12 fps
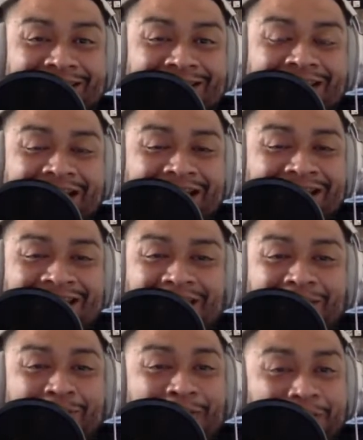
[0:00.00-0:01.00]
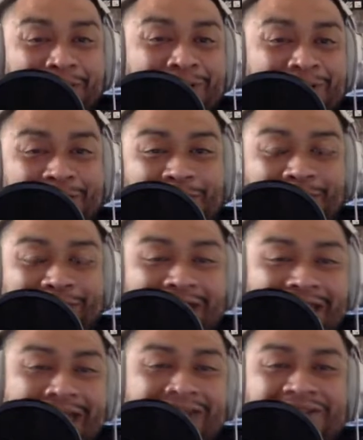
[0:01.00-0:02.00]
that is a paper clip on her
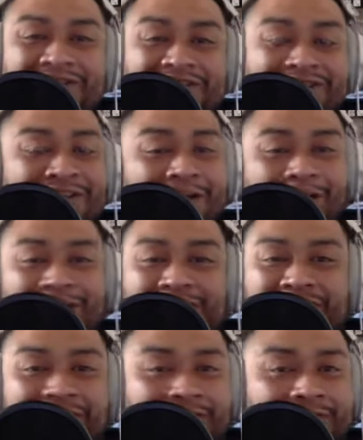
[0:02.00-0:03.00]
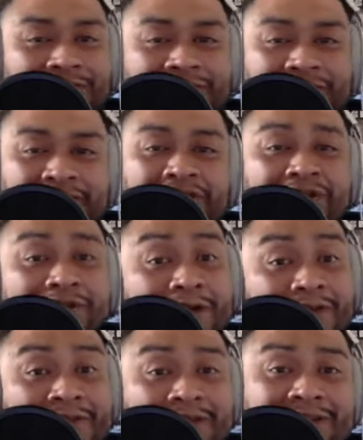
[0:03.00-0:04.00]
head. She's just all disheveled and she's
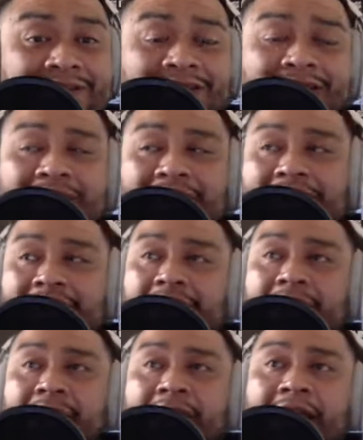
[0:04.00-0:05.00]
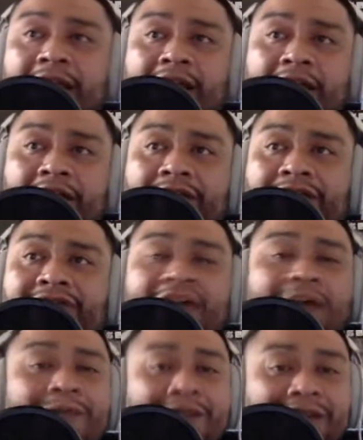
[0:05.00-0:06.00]
nervous. And the
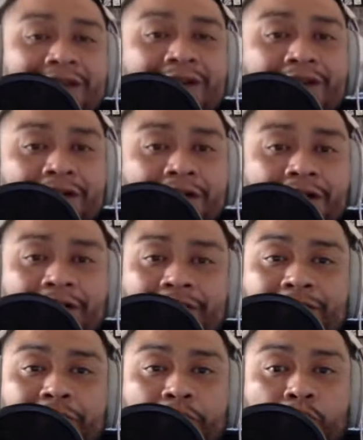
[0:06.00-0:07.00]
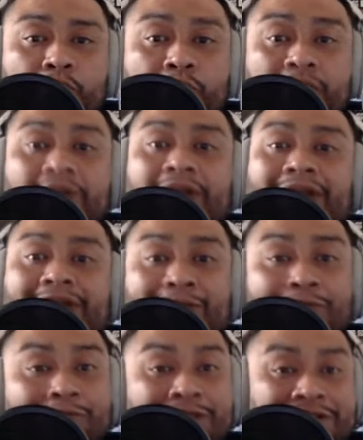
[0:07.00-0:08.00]
family are real, like they're
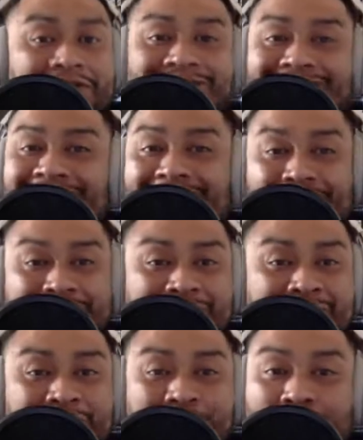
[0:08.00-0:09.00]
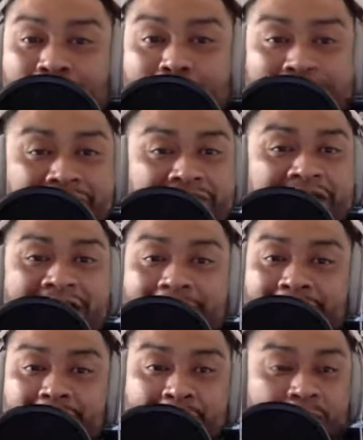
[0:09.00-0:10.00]
rich. They are just super rich. The
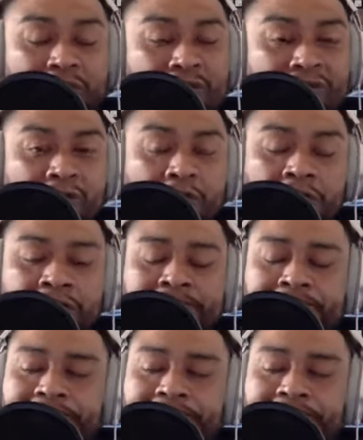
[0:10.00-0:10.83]
house is beautiful,